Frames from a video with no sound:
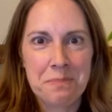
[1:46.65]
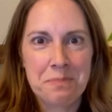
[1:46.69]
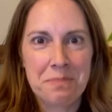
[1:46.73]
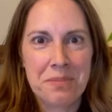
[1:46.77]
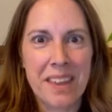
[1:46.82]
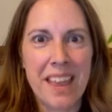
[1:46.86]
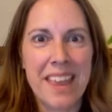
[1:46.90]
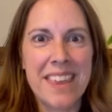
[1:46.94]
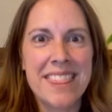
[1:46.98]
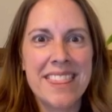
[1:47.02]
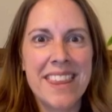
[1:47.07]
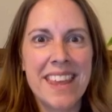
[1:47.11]

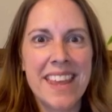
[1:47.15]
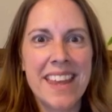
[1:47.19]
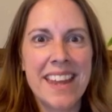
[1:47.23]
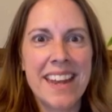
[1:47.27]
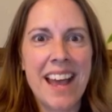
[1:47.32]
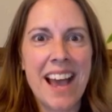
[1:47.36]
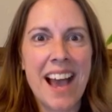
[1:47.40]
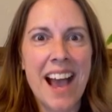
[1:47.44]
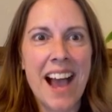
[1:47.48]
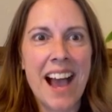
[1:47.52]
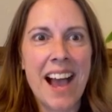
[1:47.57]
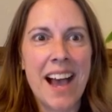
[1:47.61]
And then
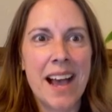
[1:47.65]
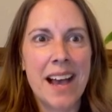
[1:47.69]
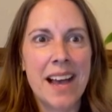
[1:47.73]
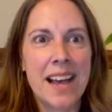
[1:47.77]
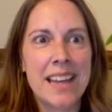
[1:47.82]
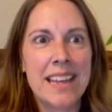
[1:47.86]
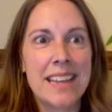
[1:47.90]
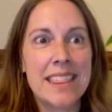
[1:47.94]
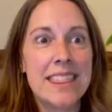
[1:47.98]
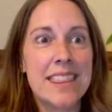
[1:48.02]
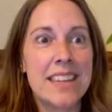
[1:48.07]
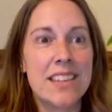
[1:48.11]

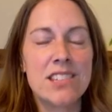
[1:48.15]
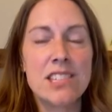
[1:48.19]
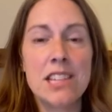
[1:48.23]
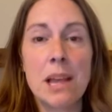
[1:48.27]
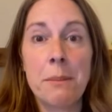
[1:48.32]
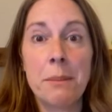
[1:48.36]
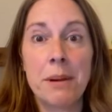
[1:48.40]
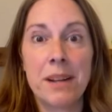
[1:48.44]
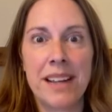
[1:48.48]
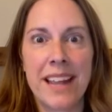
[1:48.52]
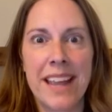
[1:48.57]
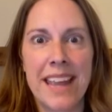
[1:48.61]
the
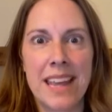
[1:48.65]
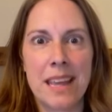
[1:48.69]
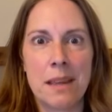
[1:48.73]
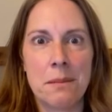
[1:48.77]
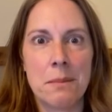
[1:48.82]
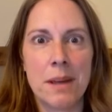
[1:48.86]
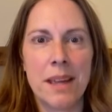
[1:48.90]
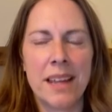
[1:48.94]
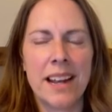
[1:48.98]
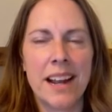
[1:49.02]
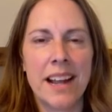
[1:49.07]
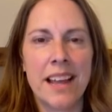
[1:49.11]
summer came
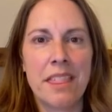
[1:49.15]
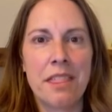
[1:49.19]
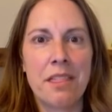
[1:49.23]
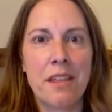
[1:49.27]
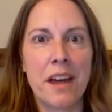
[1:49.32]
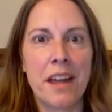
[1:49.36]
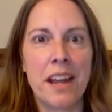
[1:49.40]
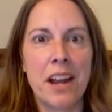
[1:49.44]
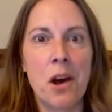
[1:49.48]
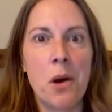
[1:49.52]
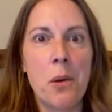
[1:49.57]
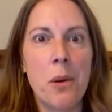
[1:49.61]
and I
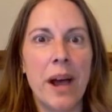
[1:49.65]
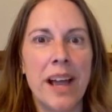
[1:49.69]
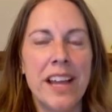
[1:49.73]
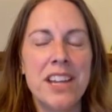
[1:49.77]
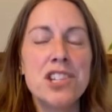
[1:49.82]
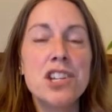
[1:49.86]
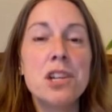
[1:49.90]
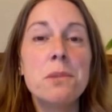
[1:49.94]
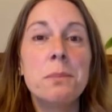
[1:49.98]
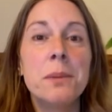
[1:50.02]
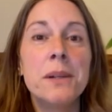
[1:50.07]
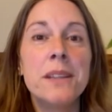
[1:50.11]
thought, oh, I
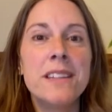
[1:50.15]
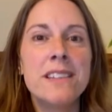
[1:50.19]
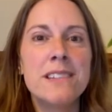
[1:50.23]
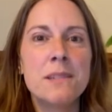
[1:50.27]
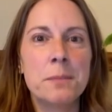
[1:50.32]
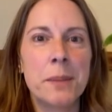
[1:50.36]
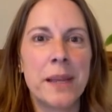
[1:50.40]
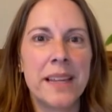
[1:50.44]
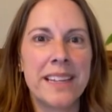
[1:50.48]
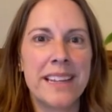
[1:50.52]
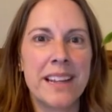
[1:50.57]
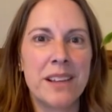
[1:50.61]
should put this
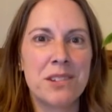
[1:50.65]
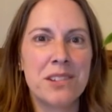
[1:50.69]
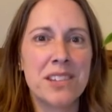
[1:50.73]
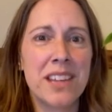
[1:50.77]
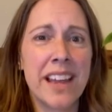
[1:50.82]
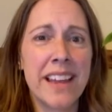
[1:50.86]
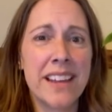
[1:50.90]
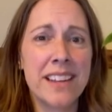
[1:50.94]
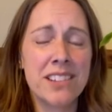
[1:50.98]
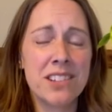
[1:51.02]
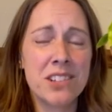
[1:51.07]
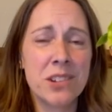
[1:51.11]
plant
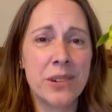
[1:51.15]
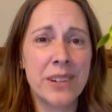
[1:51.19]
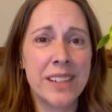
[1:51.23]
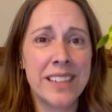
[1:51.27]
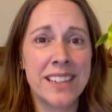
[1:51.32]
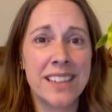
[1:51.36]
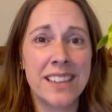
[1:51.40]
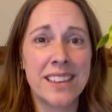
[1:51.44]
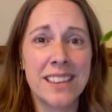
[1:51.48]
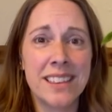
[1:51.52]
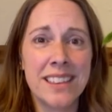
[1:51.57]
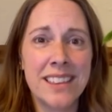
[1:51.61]
outside. It's going to
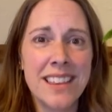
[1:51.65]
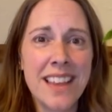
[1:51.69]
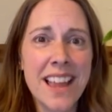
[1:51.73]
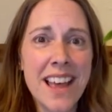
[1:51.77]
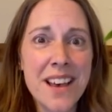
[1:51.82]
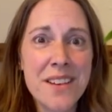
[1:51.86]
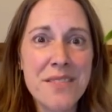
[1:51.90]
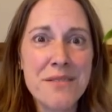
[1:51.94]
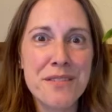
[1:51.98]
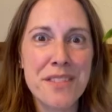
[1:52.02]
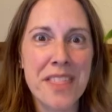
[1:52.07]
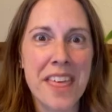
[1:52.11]

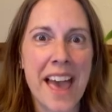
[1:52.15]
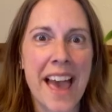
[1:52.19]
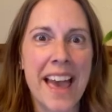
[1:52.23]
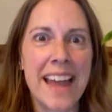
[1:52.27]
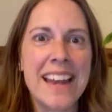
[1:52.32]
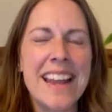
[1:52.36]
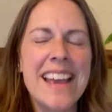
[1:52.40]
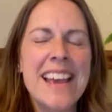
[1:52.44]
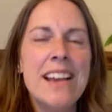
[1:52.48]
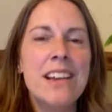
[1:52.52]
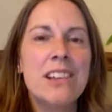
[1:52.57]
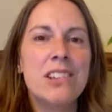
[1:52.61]
love that.
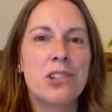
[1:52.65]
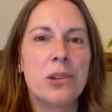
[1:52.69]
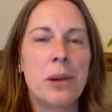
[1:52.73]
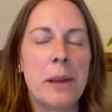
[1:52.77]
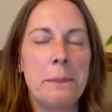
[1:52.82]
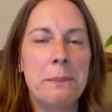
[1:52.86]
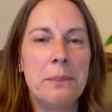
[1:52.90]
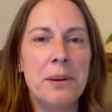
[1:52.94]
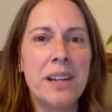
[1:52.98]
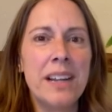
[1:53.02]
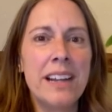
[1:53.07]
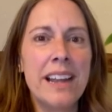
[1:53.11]
So I
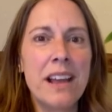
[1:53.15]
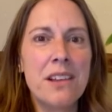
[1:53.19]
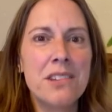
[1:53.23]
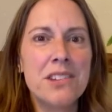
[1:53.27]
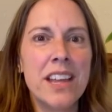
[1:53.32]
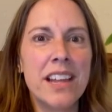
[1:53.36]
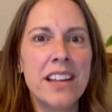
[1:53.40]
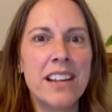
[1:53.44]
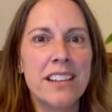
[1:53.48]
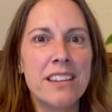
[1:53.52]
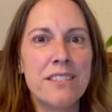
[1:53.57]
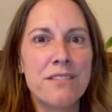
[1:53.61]
put it outside
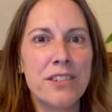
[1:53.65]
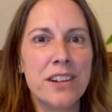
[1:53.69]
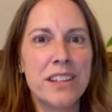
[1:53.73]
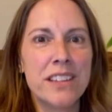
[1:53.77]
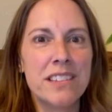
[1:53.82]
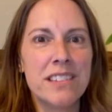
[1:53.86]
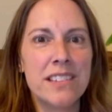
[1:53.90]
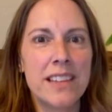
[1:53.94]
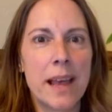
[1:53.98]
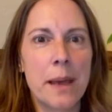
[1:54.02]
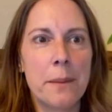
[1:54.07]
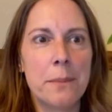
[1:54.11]
on the front
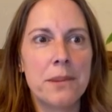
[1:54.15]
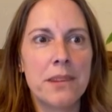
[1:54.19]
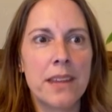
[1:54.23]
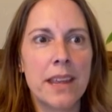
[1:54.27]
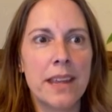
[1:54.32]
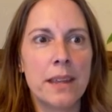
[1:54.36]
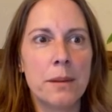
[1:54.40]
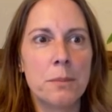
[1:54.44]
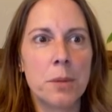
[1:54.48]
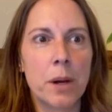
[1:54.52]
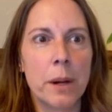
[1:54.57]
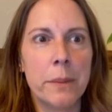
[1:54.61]
steps
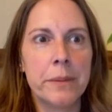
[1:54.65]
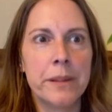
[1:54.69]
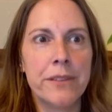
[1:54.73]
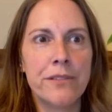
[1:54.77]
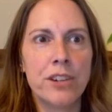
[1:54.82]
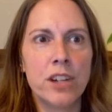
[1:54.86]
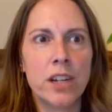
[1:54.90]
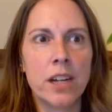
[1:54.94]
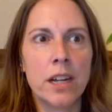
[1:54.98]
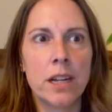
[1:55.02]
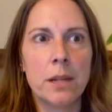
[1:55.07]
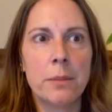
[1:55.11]
and promptly
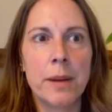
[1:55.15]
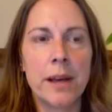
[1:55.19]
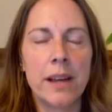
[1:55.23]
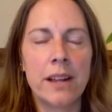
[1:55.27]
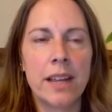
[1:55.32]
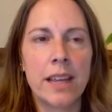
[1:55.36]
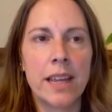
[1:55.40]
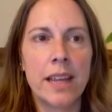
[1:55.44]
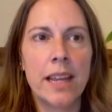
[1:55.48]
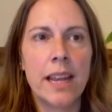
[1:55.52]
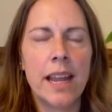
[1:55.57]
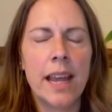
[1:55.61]
forgot about
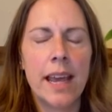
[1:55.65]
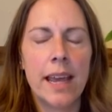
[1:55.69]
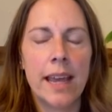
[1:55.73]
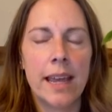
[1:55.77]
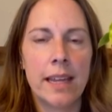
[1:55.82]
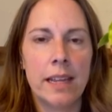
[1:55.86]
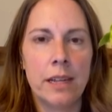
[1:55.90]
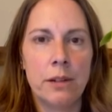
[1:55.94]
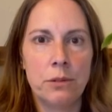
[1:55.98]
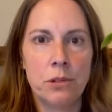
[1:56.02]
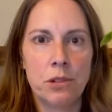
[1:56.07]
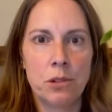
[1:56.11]
it. And
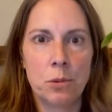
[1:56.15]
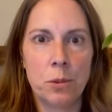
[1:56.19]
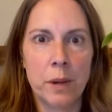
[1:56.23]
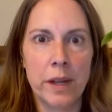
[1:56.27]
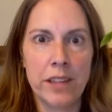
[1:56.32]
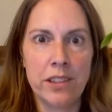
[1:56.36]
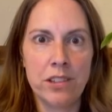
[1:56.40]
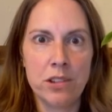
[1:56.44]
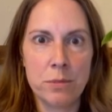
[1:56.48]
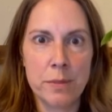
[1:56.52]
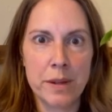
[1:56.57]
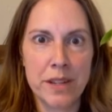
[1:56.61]
it was way
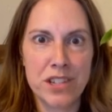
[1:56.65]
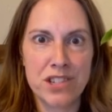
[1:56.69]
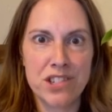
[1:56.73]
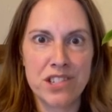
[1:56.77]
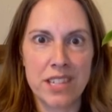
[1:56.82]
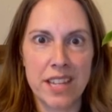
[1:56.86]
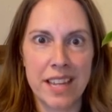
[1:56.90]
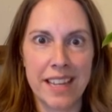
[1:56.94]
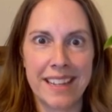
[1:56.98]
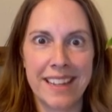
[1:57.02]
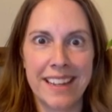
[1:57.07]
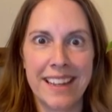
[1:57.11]
too much
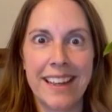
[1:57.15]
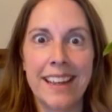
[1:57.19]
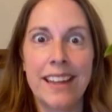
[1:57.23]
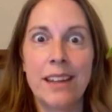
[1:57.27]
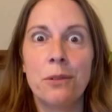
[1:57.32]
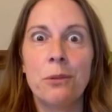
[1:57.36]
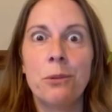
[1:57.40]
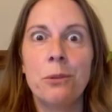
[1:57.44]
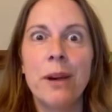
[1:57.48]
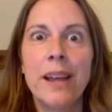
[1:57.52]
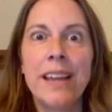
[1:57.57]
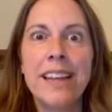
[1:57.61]
sun and
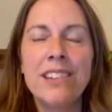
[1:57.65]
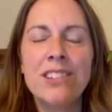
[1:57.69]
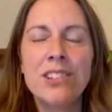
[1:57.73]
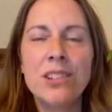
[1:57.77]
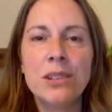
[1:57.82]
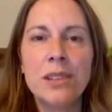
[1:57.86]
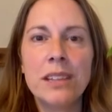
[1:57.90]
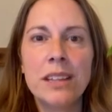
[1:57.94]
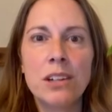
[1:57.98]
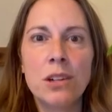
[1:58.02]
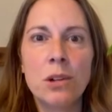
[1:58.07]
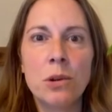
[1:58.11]
way too
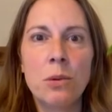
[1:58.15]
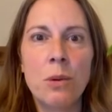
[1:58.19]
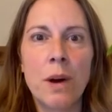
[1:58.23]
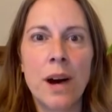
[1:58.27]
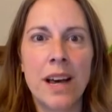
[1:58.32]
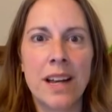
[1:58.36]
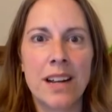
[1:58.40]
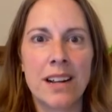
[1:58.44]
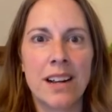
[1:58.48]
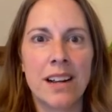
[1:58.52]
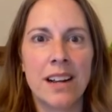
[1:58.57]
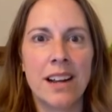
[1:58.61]
little
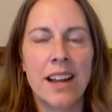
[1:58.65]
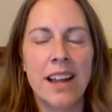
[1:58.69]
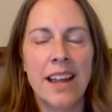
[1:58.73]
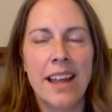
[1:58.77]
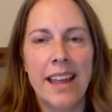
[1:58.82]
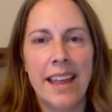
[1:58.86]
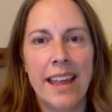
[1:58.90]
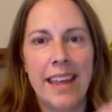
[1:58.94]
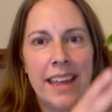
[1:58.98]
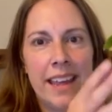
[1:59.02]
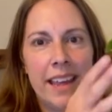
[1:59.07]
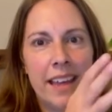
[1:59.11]
water.
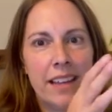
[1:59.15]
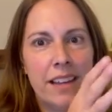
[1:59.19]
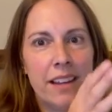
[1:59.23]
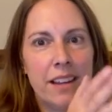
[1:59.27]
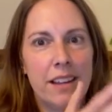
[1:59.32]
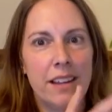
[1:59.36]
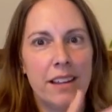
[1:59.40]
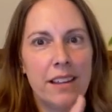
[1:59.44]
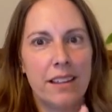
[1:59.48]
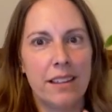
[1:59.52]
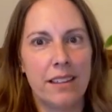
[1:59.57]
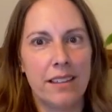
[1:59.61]
And
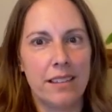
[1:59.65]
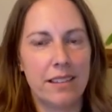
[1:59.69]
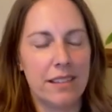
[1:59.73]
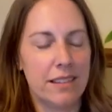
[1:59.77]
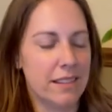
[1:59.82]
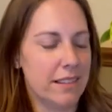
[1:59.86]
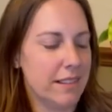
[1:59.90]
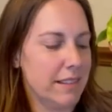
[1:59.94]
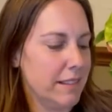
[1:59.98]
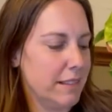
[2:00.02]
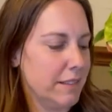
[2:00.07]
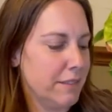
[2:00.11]

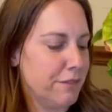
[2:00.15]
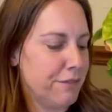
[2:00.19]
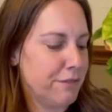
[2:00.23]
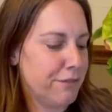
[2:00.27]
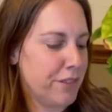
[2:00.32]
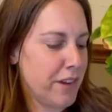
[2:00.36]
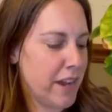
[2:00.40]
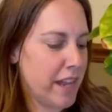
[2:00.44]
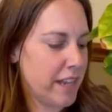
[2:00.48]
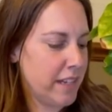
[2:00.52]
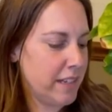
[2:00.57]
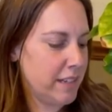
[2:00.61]

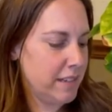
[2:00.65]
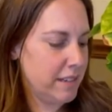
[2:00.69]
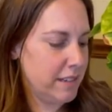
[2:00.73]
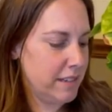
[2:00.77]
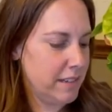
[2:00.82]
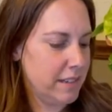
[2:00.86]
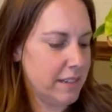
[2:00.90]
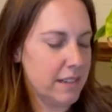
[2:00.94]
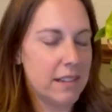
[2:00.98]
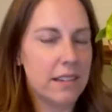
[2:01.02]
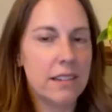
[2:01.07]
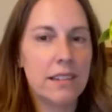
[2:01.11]
Fred
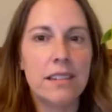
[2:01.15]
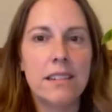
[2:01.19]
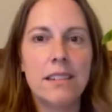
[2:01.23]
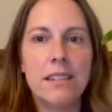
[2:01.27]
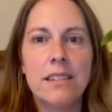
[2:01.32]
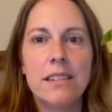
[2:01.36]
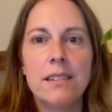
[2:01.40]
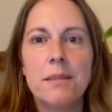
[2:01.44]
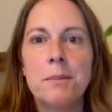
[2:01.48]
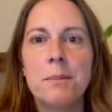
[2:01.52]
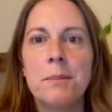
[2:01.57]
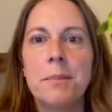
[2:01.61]

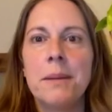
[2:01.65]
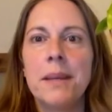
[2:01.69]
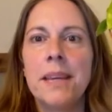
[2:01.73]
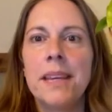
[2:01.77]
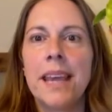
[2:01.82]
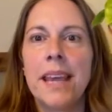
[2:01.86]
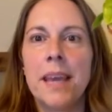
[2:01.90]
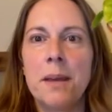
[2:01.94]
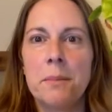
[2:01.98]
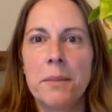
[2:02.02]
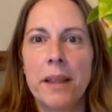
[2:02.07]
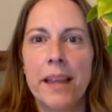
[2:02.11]

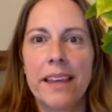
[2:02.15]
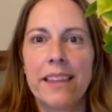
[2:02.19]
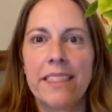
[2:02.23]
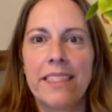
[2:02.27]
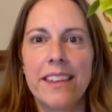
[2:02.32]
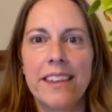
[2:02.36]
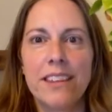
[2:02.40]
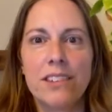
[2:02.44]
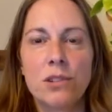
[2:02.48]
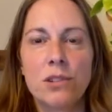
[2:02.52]
became like this.